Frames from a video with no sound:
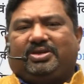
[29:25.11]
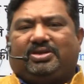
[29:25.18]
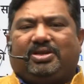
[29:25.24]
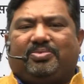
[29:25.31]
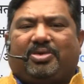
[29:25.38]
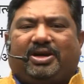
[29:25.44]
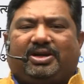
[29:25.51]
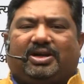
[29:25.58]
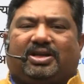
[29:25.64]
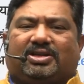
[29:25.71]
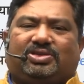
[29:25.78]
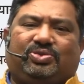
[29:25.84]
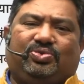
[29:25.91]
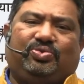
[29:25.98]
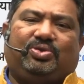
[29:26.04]
They might ask
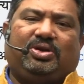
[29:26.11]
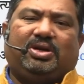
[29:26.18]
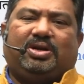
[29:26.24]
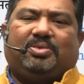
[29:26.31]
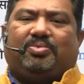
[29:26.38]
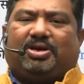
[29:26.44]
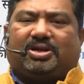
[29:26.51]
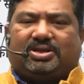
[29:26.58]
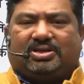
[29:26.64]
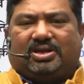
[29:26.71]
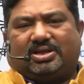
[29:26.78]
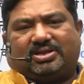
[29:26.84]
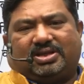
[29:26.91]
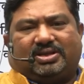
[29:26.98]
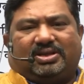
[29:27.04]
you personal
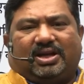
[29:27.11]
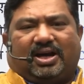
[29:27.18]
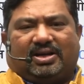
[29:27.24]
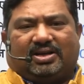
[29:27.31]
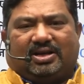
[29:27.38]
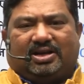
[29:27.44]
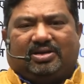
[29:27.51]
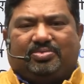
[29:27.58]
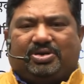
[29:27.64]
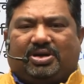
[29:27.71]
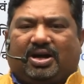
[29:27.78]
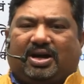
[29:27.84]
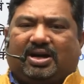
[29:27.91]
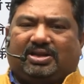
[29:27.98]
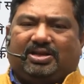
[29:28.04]
satyagraha in
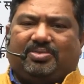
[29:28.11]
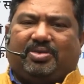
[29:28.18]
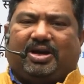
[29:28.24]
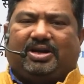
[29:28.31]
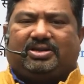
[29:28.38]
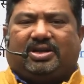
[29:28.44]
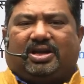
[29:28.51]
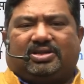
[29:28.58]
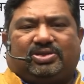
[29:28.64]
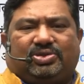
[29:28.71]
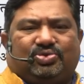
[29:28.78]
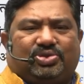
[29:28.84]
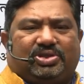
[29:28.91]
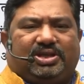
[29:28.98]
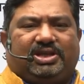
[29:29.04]
Bihar. They might ask you
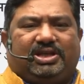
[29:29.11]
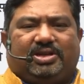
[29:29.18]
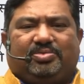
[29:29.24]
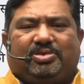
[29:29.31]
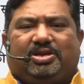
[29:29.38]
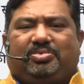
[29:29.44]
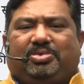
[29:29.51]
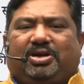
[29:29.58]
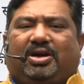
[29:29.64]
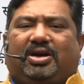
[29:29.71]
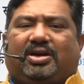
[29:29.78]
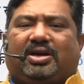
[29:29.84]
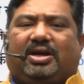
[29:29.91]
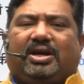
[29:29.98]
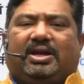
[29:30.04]
CDM in Bihar.
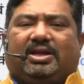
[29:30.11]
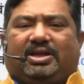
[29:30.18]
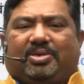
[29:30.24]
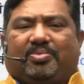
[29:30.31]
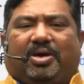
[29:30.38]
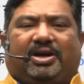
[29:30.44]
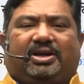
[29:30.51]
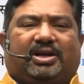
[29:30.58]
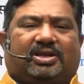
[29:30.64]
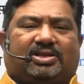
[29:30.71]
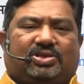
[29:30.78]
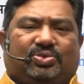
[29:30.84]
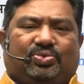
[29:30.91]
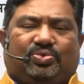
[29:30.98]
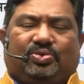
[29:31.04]
They might ask
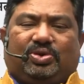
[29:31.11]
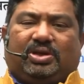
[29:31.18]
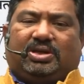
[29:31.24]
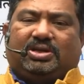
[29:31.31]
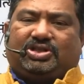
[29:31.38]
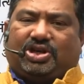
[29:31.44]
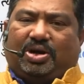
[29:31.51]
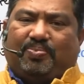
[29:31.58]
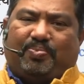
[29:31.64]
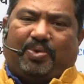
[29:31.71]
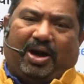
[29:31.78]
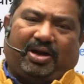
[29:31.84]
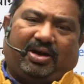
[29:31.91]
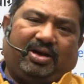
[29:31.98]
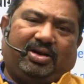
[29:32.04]
you
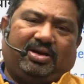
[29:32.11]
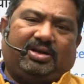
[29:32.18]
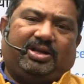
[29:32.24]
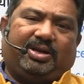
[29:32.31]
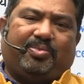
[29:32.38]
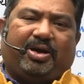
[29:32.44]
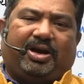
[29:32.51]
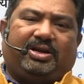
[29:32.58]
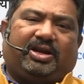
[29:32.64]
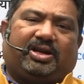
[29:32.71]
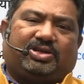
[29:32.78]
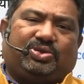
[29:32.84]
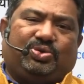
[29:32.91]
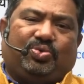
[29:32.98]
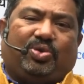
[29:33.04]
Champaran. They might ask
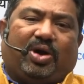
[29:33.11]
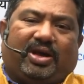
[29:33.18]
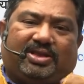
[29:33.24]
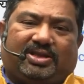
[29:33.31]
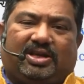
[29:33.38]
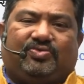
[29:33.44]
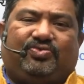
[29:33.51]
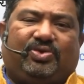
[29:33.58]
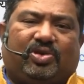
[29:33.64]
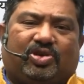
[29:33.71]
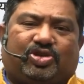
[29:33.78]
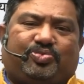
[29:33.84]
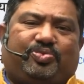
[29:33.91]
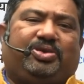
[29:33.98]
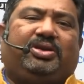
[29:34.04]
you Gandhian
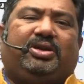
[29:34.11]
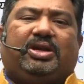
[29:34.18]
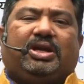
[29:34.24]
philosophy.